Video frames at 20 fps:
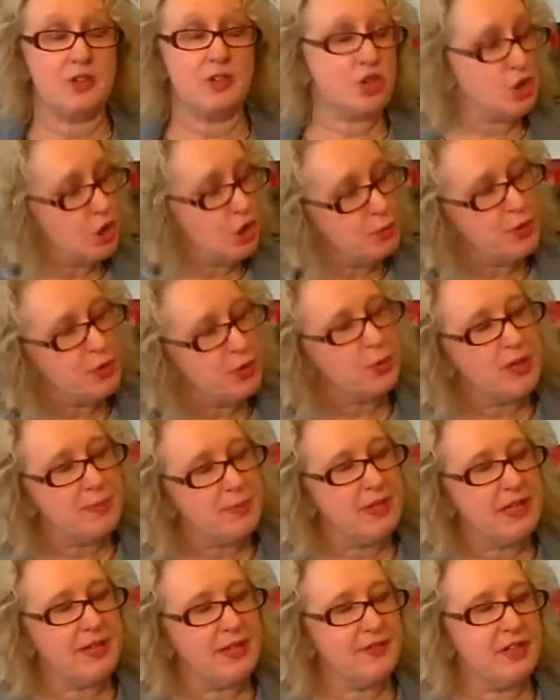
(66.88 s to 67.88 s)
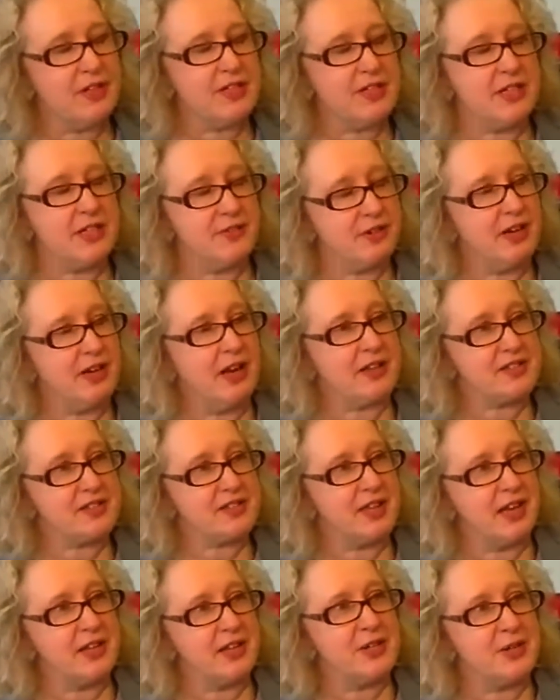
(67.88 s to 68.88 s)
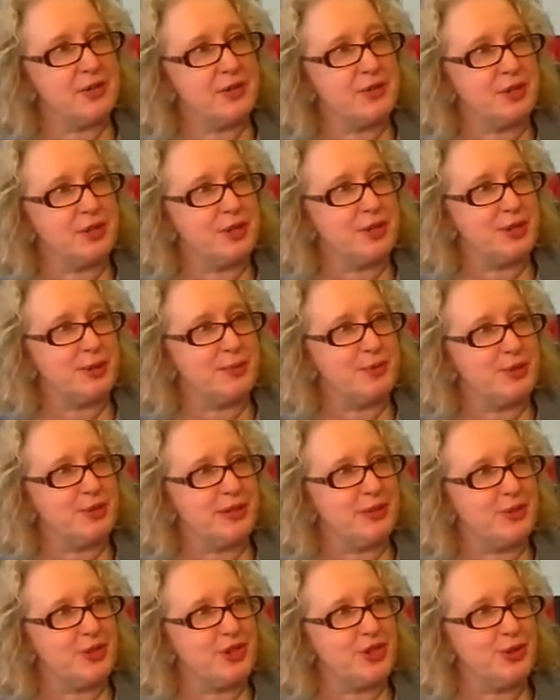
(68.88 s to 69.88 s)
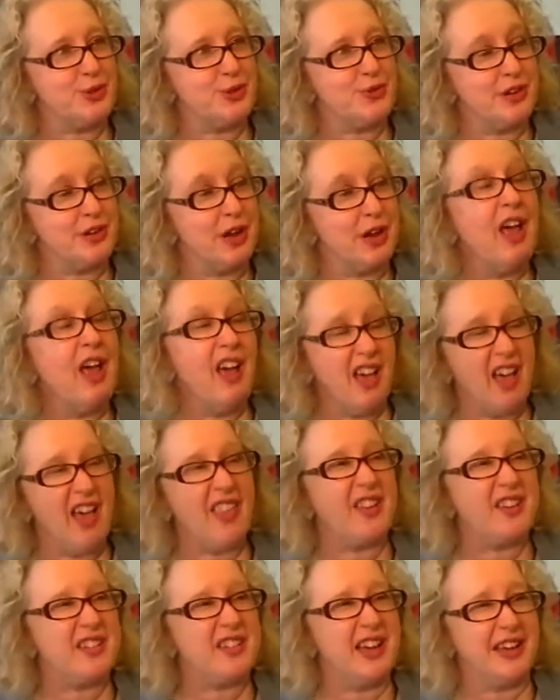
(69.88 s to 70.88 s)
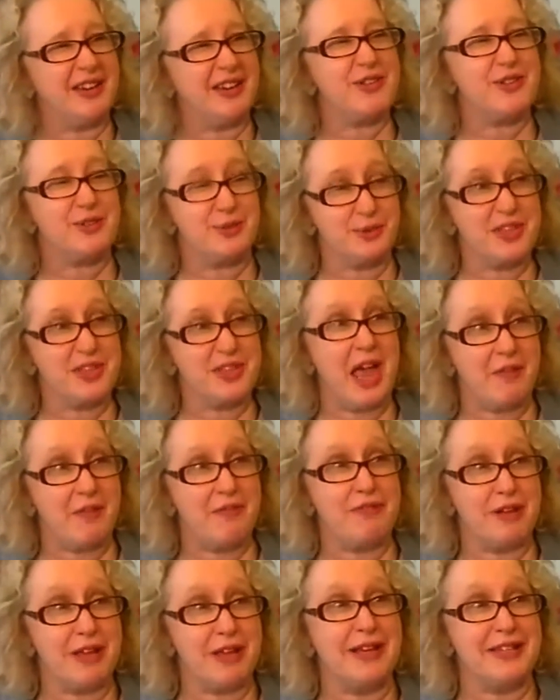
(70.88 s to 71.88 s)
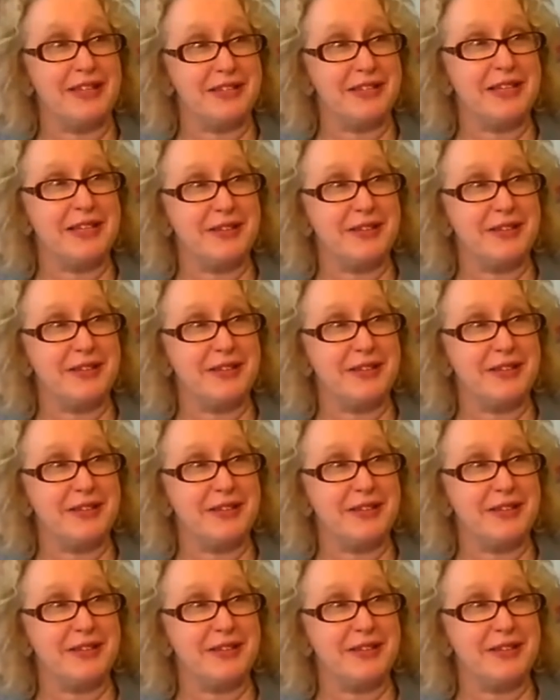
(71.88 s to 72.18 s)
at Shortbrook we believe in delivering an exciting curriculum to our children, and the dinosaurs have really